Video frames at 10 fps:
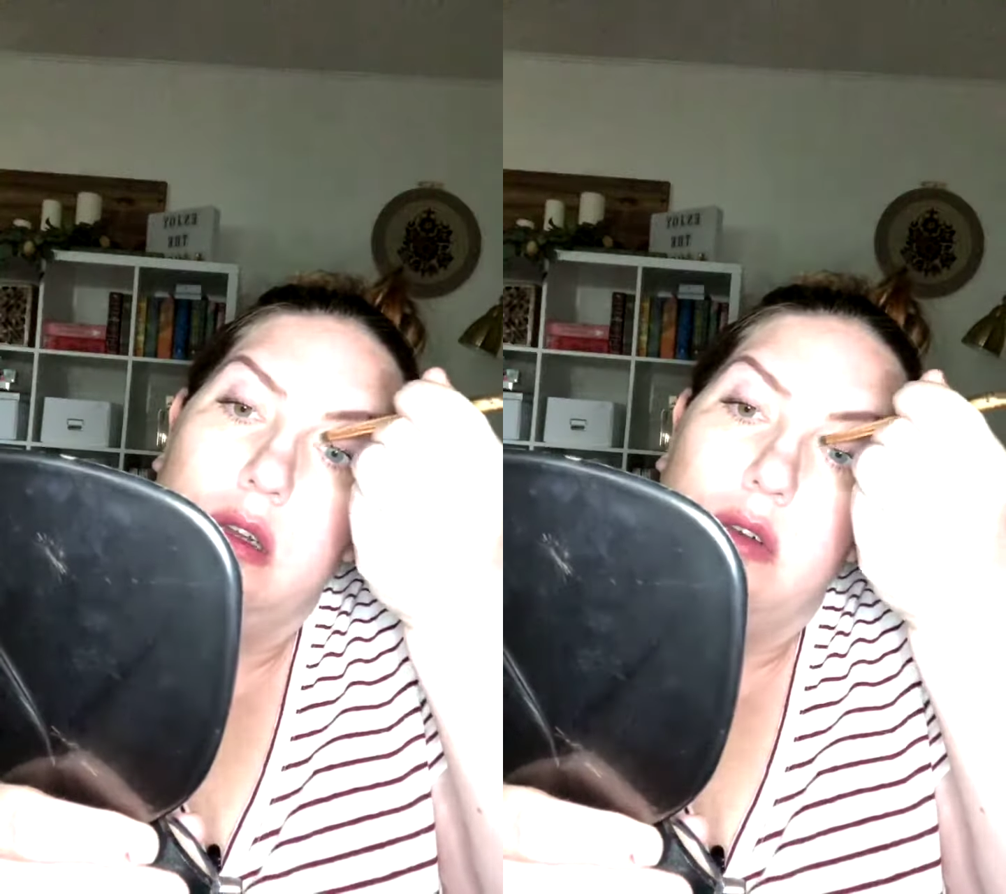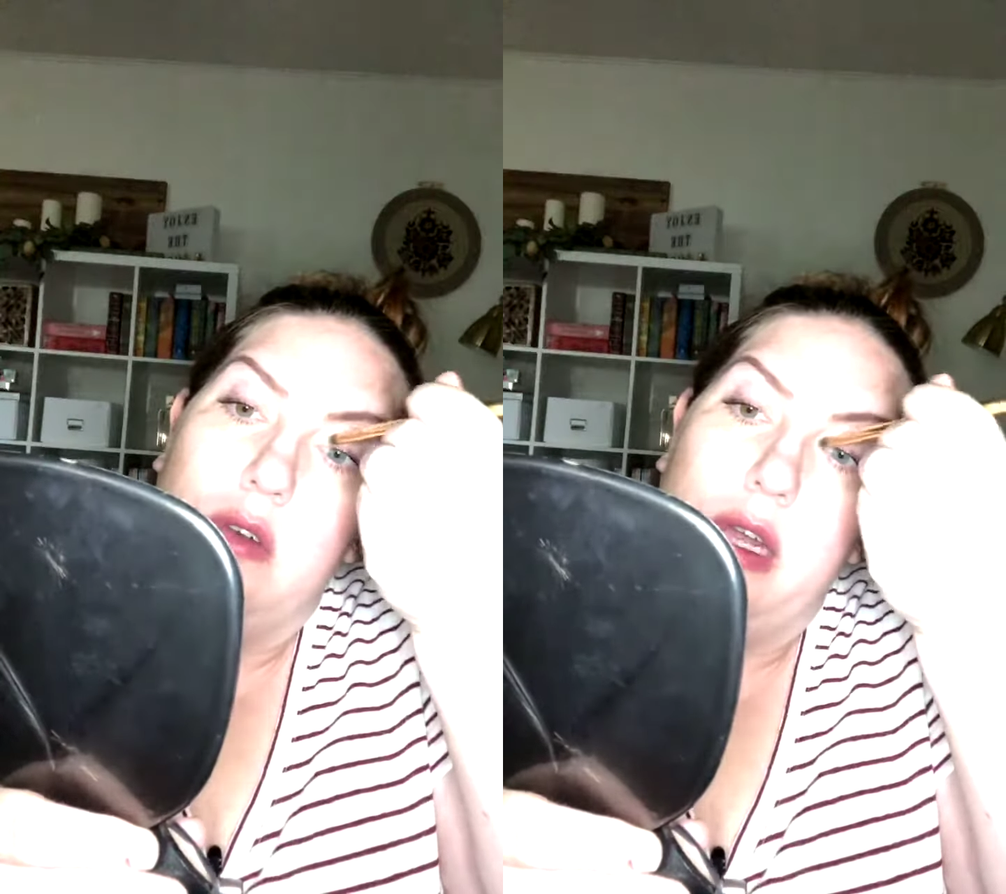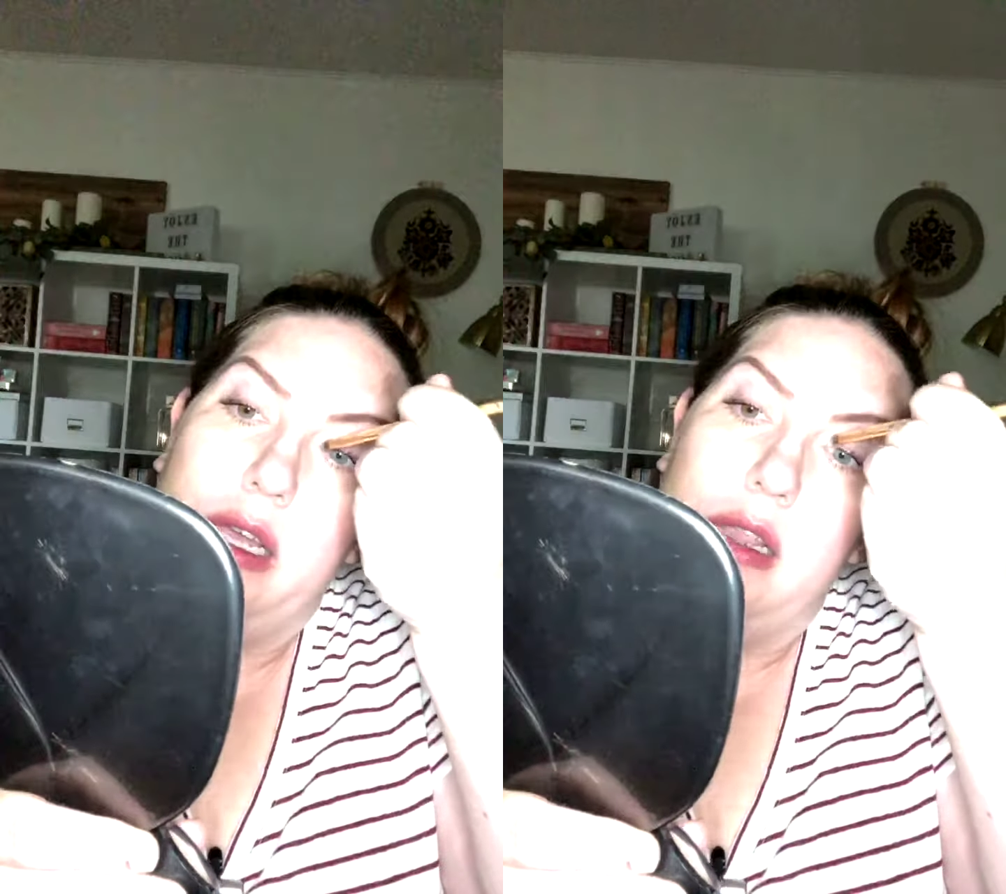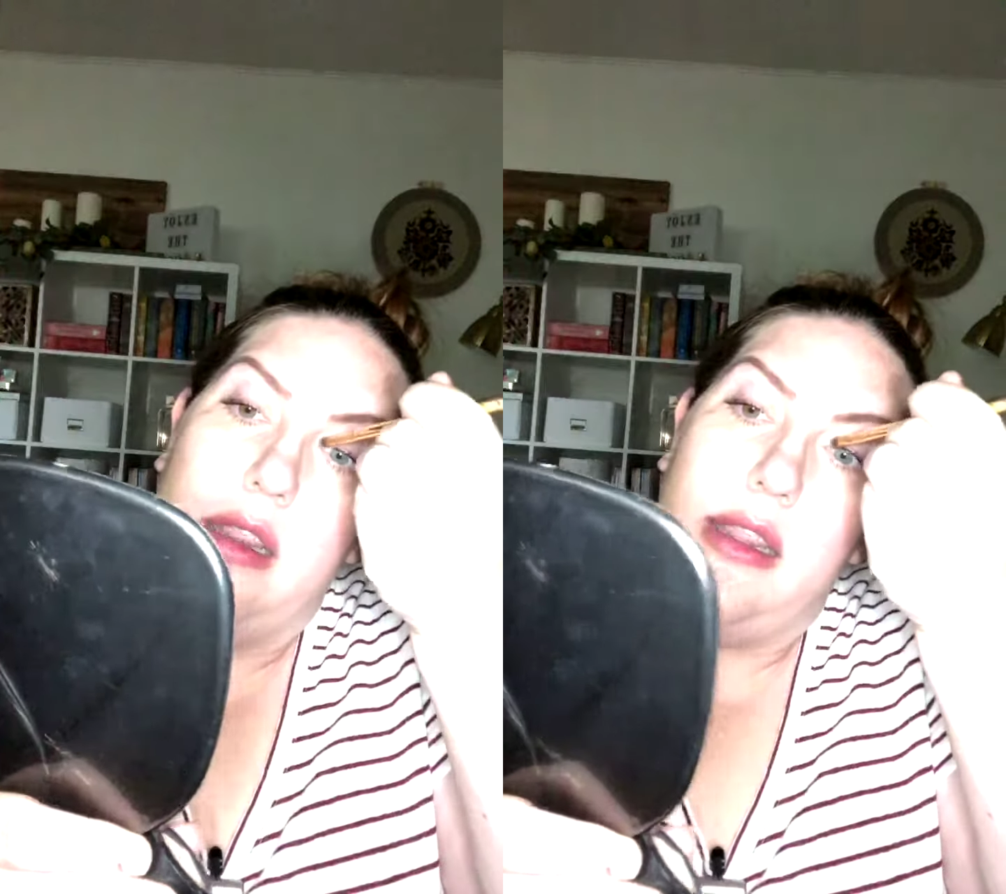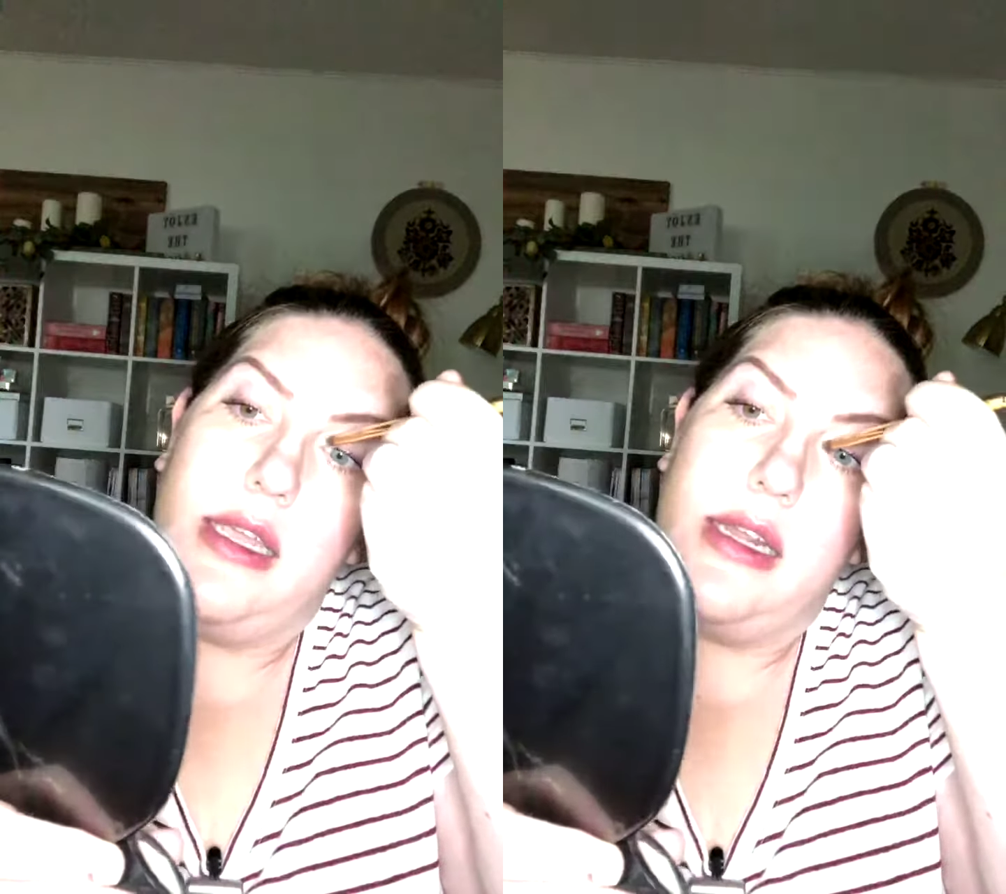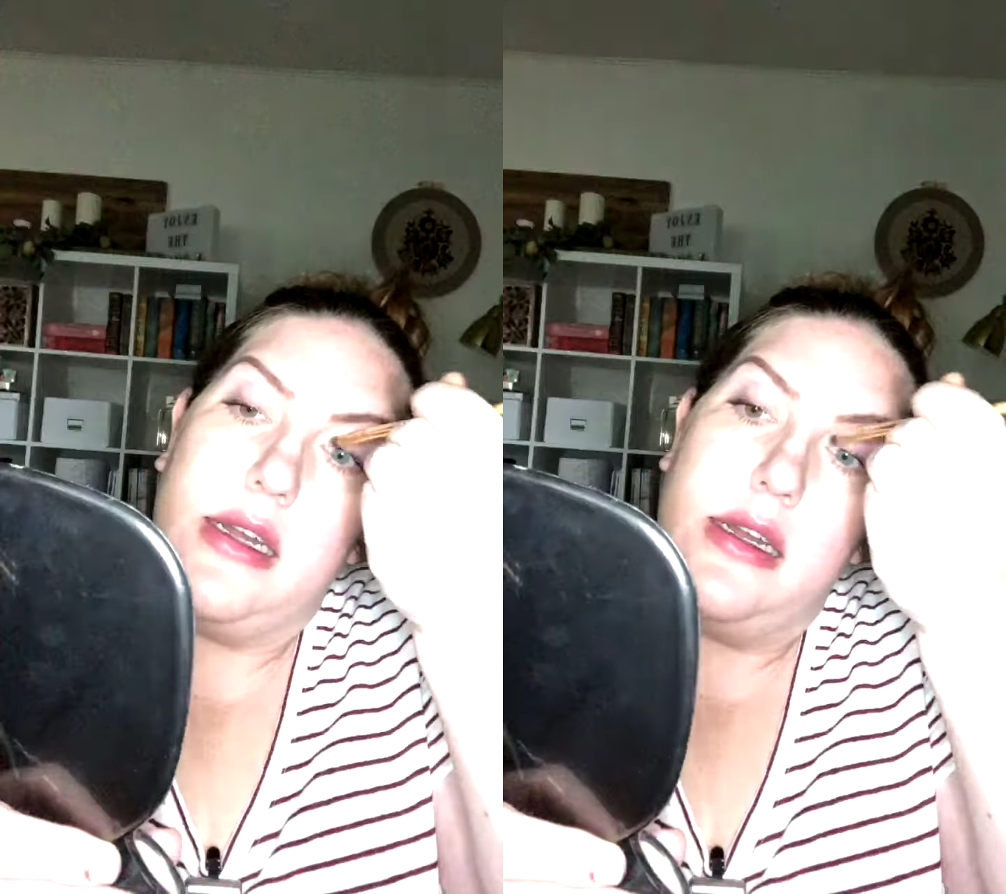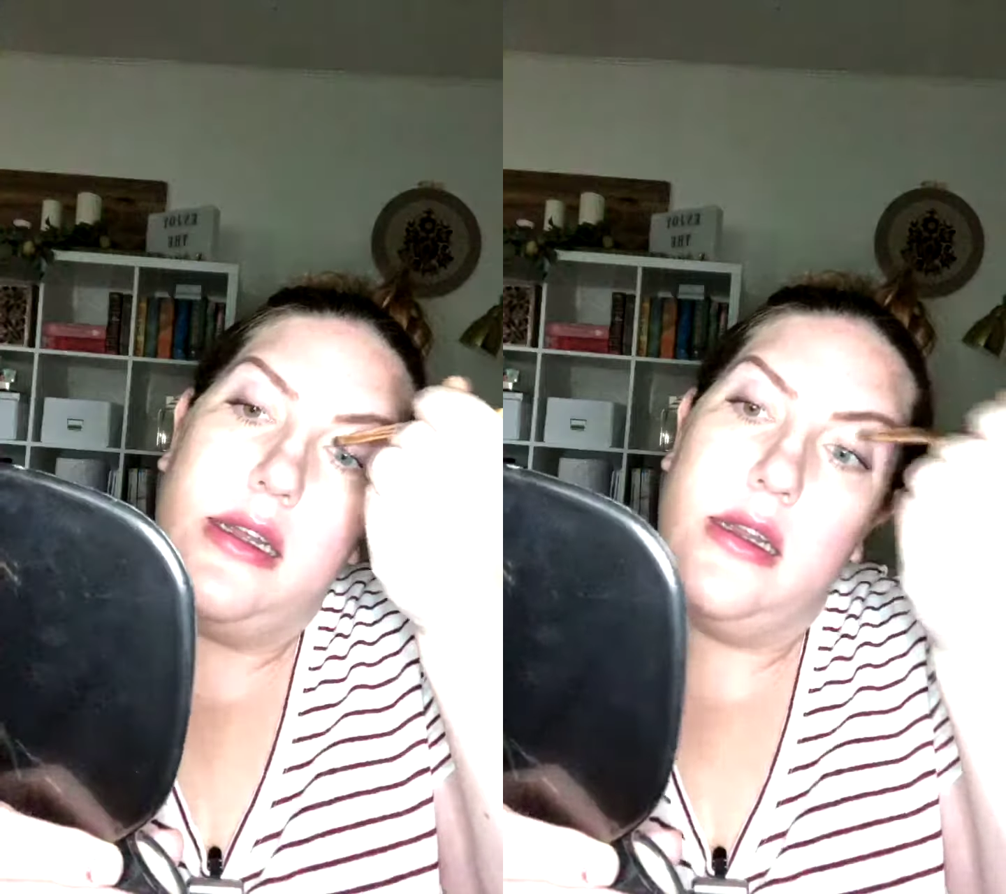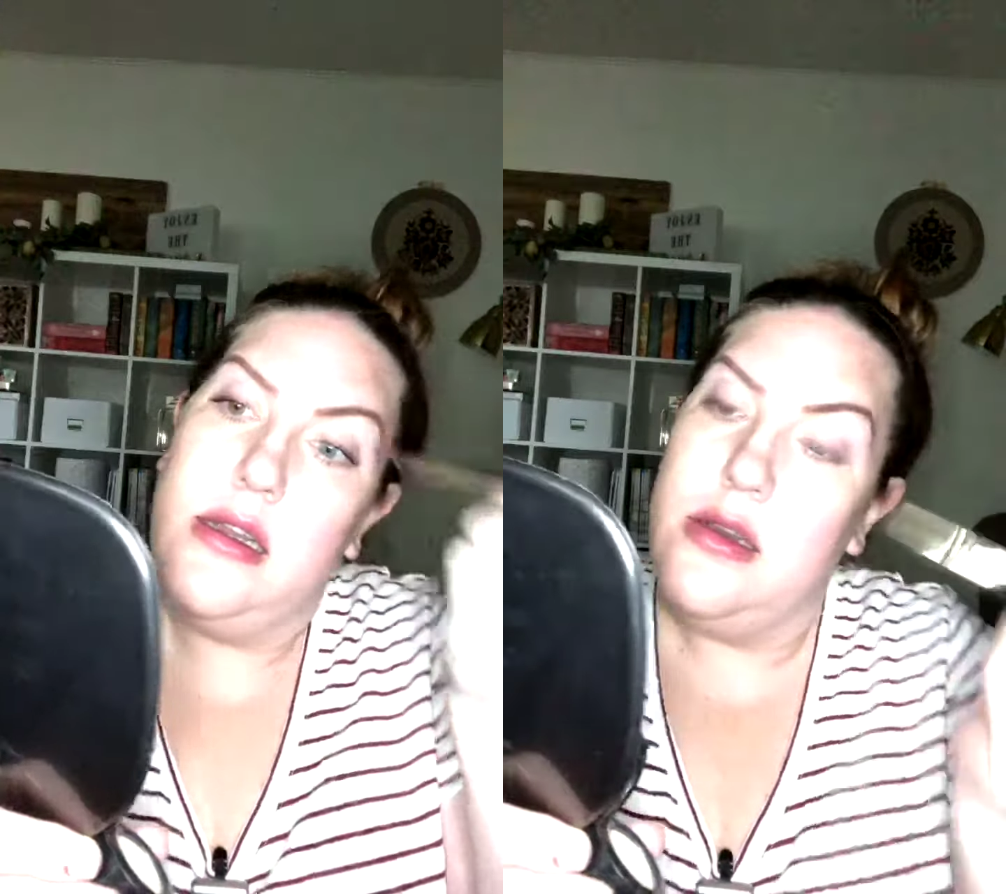right there